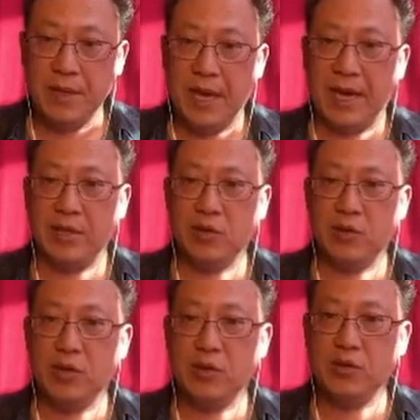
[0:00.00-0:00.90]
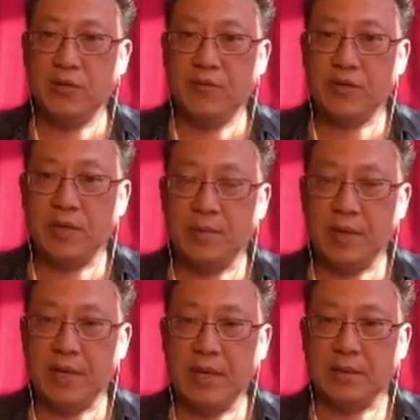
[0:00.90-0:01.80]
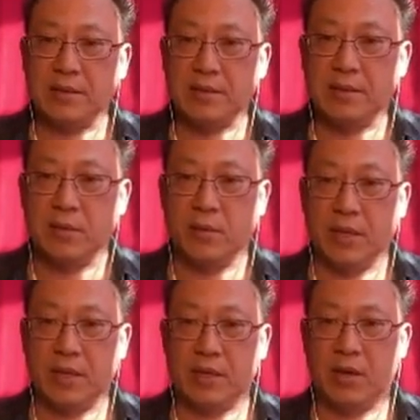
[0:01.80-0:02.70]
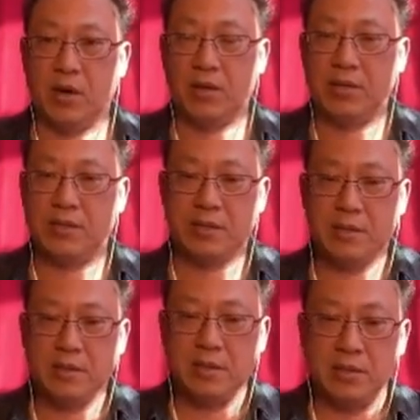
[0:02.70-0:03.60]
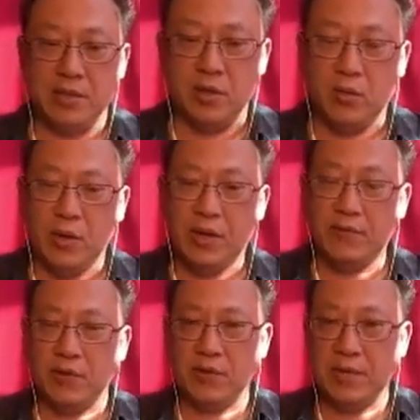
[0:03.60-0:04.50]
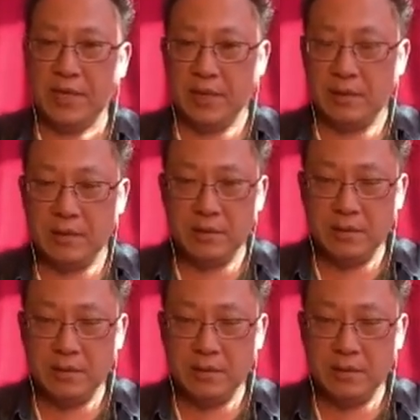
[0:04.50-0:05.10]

and you can use it for something else. We can call this, whatever you need.